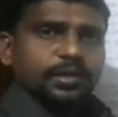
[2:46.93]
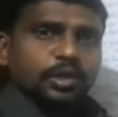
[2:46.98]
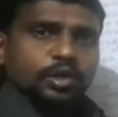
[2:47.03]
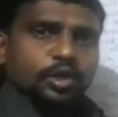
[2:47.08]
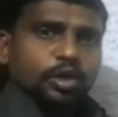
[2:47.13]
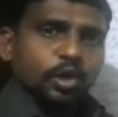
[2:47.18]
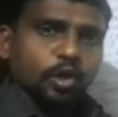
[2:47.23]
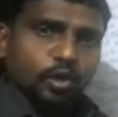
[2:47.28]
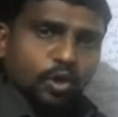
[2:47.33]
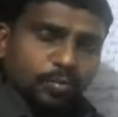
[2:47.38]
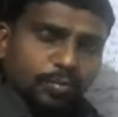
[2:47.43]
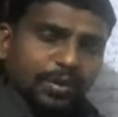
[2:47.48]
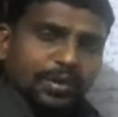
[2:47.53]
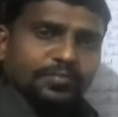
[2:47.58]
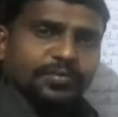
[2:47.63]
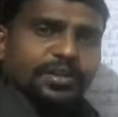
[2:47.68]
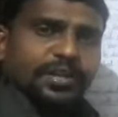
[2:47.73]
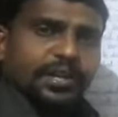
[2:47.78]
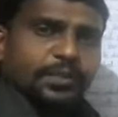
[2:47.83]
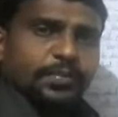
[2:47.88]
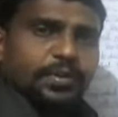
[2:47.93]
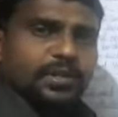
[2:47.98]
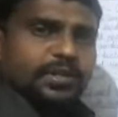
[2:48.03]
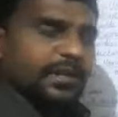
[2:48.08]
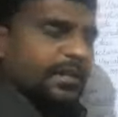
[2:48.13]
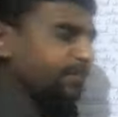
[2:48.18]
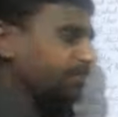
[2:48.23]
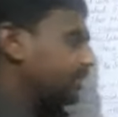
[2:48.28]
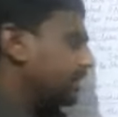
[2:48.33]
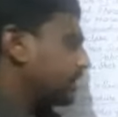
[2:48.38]

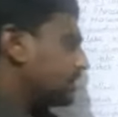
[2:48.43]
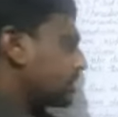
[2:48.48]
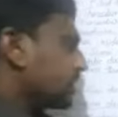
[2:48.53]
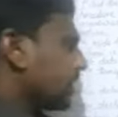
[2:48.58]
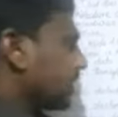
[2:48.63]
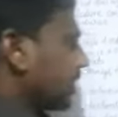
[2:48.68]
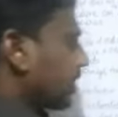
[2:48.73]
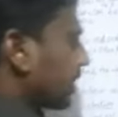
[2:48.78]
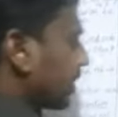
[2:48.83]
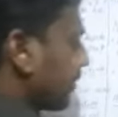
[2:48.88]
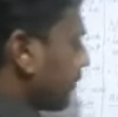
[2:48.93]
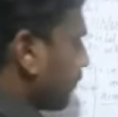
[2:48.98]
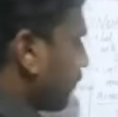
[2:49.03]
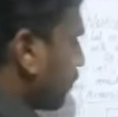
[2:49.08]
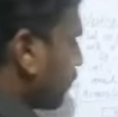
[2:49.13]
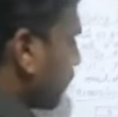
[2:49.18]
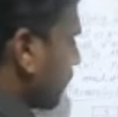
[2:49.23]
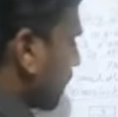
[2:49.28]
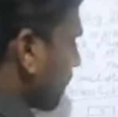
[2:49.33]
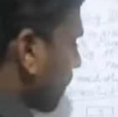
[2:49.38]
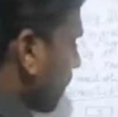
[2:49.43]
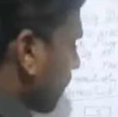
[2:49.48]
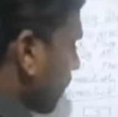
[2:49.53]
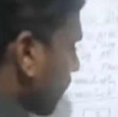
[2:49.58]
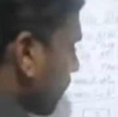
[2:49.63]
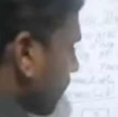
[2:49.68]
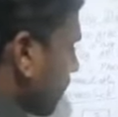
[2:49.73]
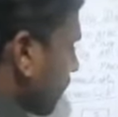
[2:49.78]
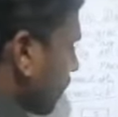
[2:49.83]
that means if you declare